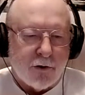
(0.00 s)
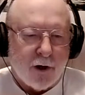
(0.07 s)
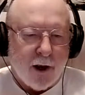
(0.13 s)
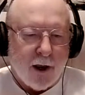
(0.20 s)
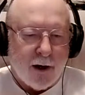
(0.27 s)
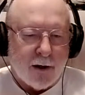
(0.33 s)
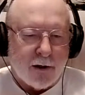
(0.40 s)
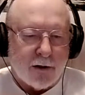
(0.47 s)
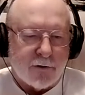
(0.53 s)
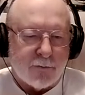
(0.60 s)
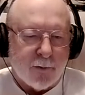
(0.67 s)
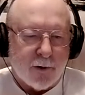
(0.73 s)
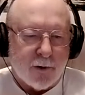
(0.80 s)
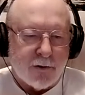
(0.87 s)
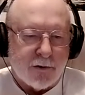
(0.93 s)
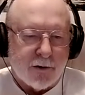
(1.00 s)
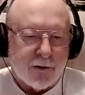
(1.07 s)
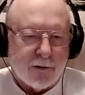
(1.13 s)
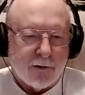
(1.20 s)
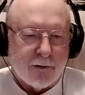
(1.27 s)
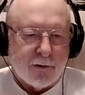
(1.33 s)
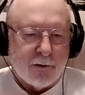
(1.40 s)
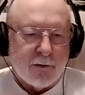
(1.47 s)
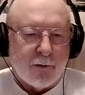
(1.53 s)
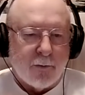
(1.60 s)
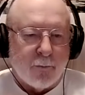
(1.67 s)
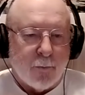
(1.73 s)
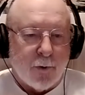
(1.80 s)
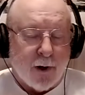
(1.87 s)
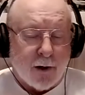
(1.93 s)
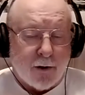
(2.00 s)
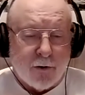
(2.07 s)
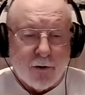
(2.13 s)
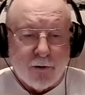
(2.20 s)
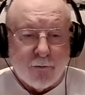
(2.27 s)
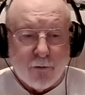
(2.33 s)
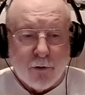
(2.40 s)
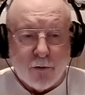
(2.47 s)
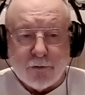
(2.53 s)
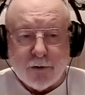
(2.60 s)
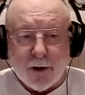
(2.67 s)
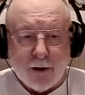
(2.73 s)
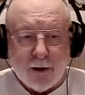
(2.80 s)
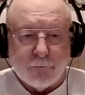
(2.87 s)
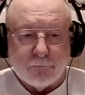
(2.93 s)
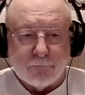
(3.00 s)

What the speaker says: attic space, but I couldn't rotate them.